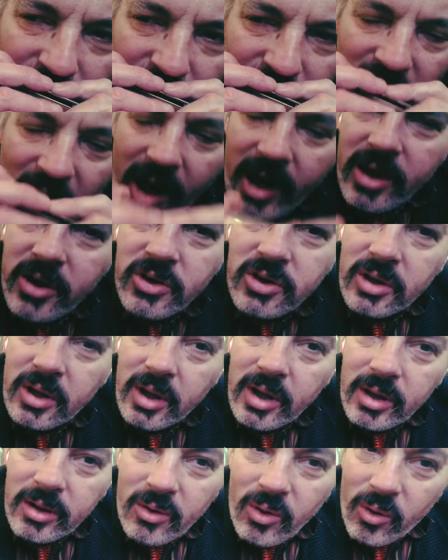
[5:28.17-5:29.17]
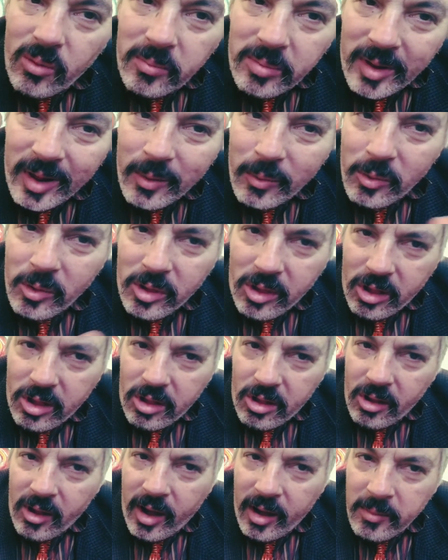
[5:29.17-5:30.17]
I usually don't play with the
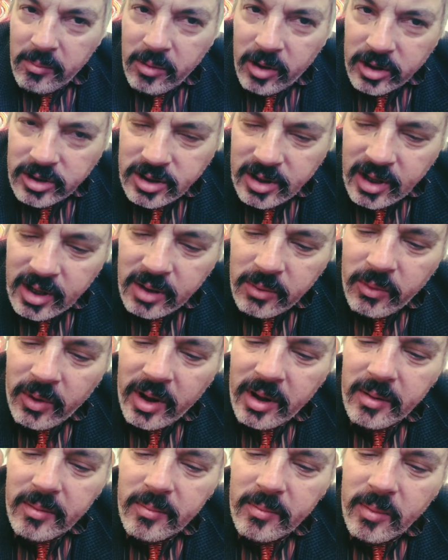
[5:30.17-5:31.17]
slide much anyway.